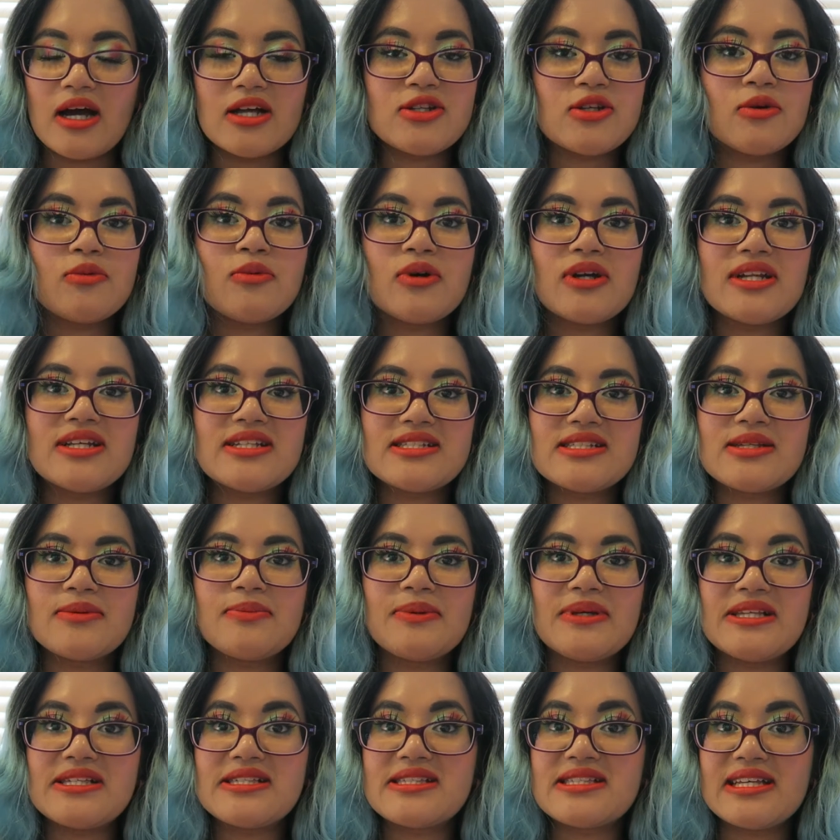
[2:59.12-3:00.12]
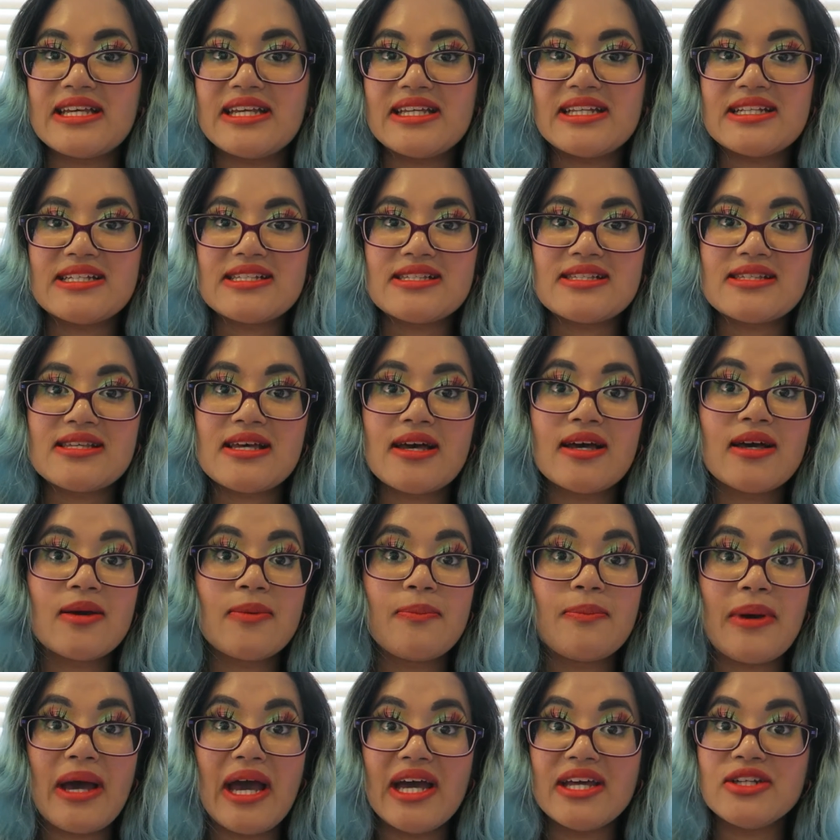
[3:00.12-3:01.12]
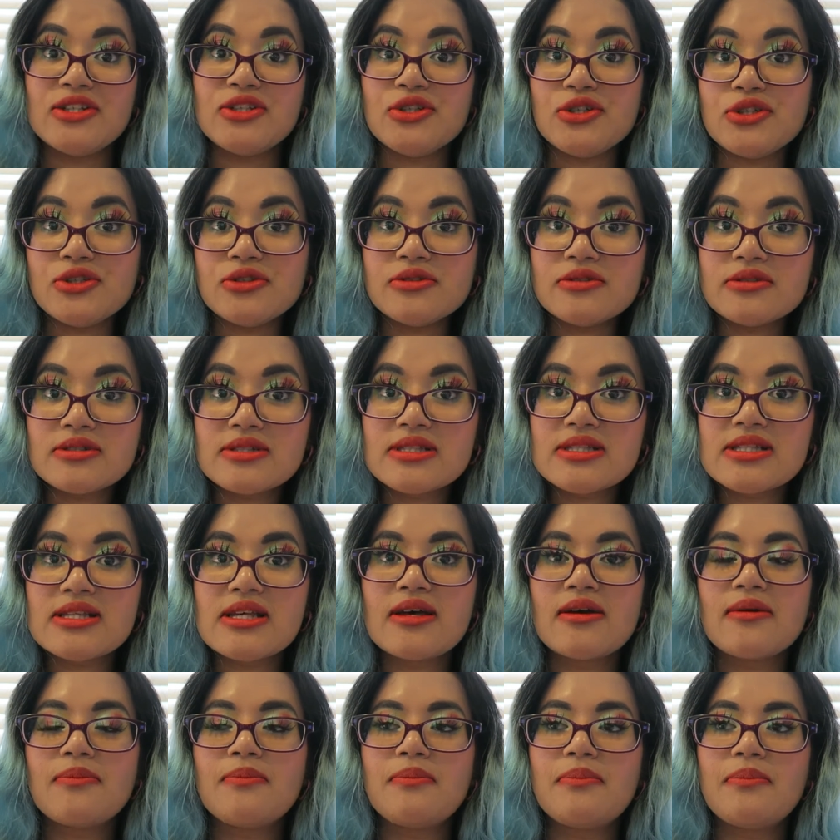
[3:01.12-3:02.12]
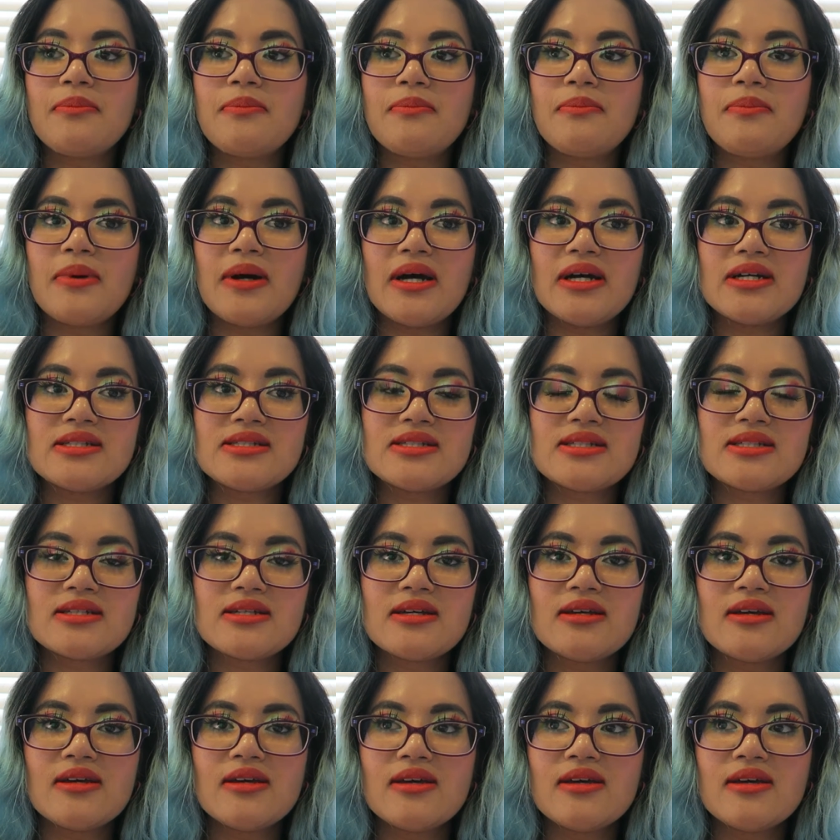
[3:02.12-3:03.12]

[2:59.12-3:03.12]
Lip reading: don't want it to be seen as bad news, but